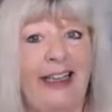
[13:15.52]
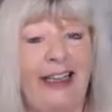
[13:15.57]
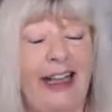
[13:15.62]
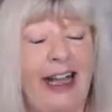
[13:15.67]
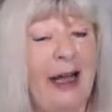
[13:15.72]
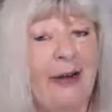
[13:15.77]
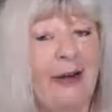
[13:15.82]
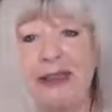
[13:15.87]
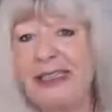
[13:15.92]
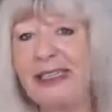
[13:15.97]

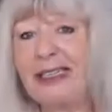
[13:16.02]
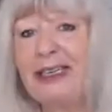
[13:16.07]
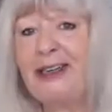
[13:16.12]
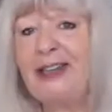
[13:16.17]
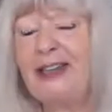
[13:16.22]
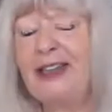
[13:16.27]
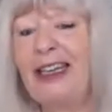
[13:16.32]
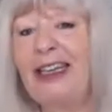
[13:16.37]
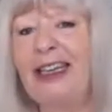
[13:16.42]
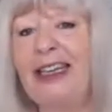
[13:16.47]

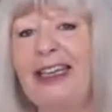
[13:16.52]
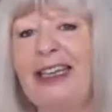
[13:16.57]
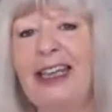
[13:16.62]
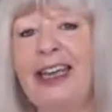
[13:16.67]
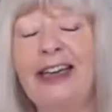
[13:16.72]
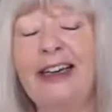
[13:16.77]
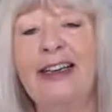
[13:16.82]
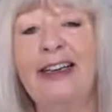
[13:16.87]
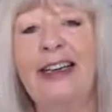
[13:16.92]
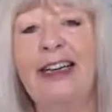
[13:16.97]
Absolutely,
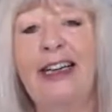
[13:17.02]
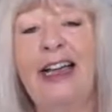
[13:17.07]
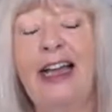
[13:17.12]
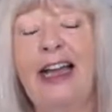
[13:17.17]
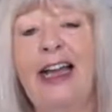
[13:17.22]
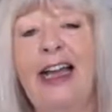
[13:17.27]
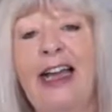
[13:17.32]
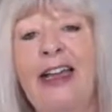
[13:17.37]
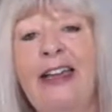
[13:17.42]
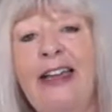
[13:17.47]
yeah.
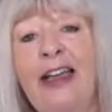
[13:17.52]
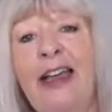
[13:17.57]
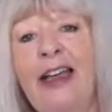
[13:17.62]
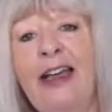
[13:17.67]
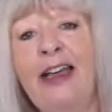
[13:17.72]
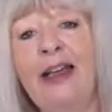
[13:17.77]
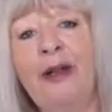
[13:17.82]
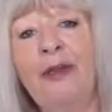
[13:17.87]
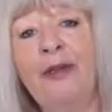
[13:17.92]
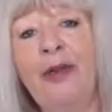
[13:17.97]
And,
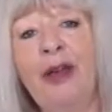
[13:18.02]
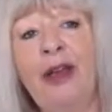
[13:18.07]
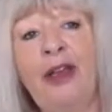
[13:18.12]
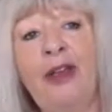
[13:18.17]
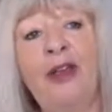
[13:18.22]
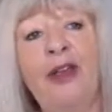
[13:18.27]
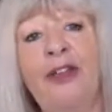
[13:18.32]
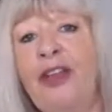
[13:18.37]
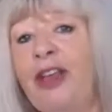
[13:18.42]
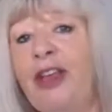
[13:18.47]

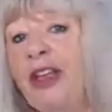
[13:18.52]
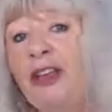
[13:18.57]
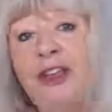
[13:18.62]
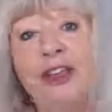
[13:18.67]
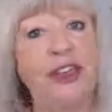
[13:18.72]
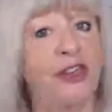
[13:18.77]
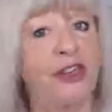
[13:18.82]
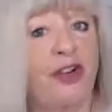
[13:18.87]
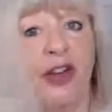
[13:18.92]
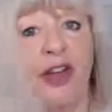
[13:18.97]
you know, they can
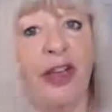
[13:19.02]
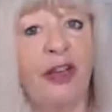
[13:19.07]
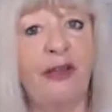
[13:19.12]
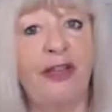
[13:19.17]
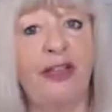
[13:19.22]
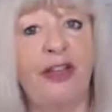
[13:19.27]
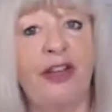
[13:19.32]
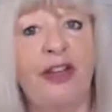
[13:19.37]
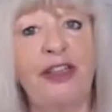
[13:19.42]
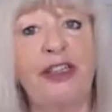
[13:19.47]
just try it
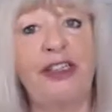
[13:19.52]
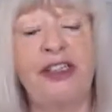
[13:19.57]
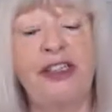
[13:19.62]
first.